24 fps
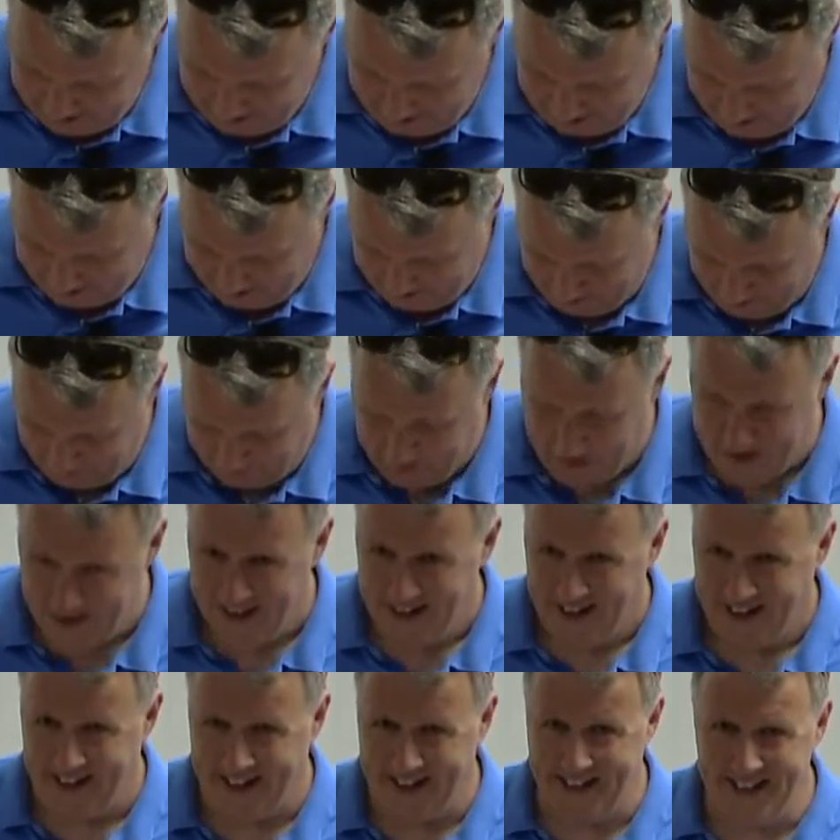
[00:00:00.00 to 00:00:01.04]
Um,
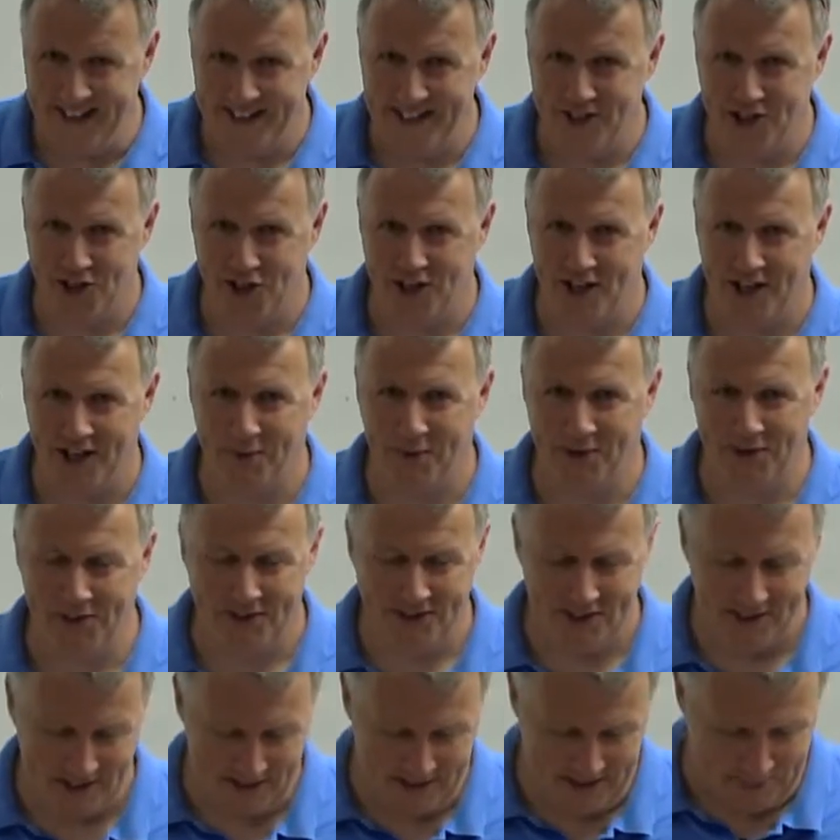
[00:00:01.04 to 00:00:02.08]
and I did check with
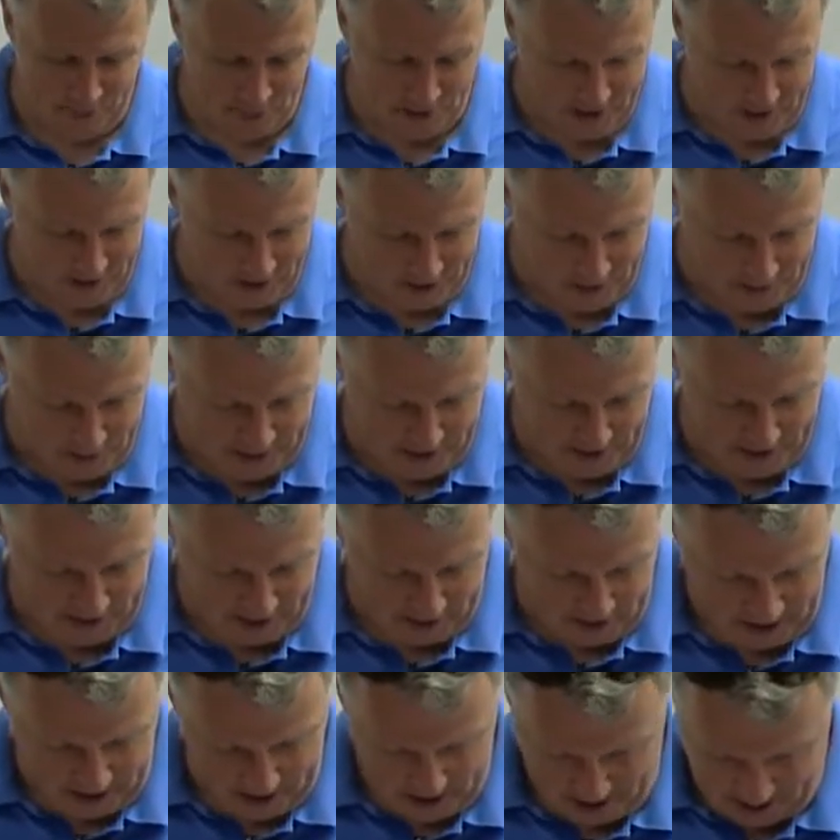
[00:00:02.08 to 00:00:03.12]
Sam whether it would be
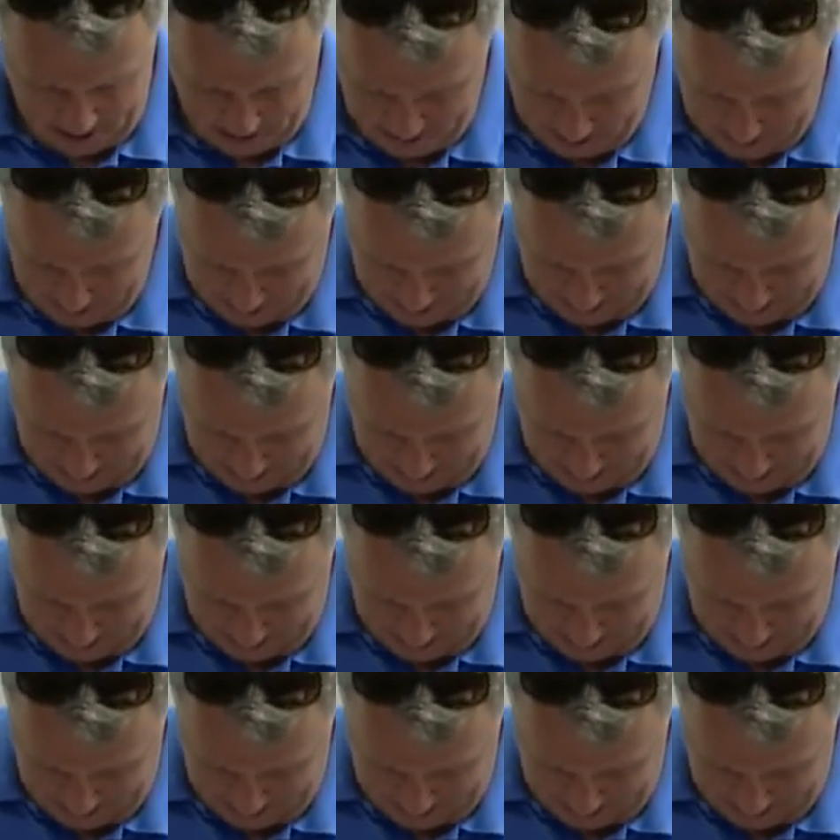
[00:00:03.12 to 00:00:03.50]
okay.